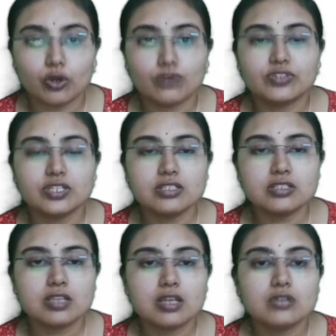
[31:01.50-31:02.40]
of all of
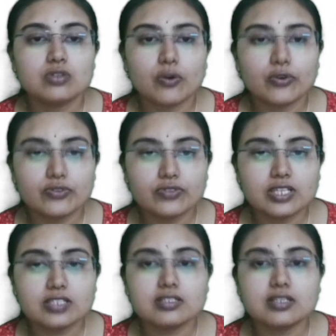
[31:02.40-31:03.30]
this. So out of
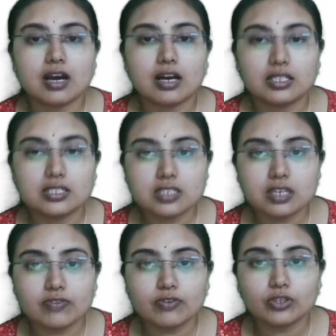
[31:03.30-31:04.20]
this, the
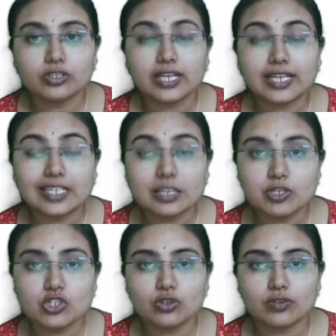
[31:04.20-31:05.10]
answer for the
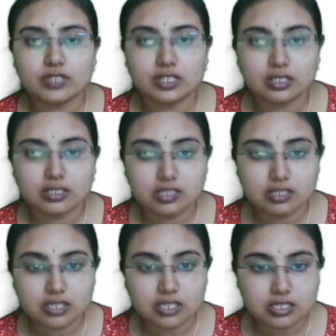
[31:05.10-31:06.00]
inhibition of
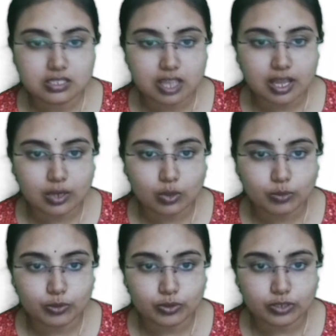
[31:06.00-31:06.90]
synthesis is
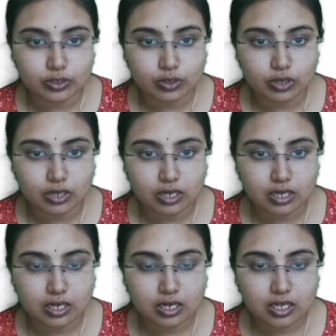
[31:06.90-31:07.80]
allopurinol.
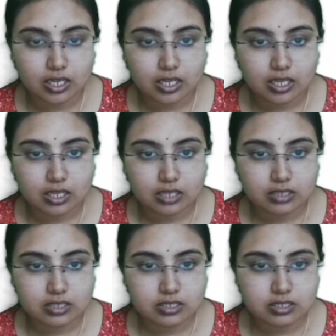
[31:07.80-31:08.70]

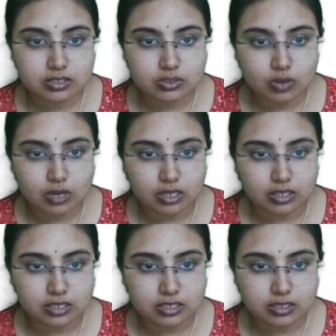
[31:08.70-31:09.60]
This is your
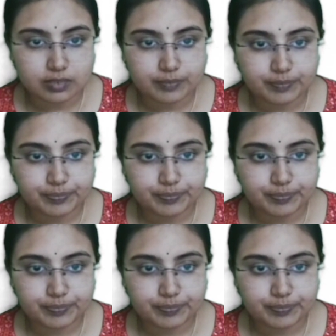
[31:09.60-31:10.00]
answer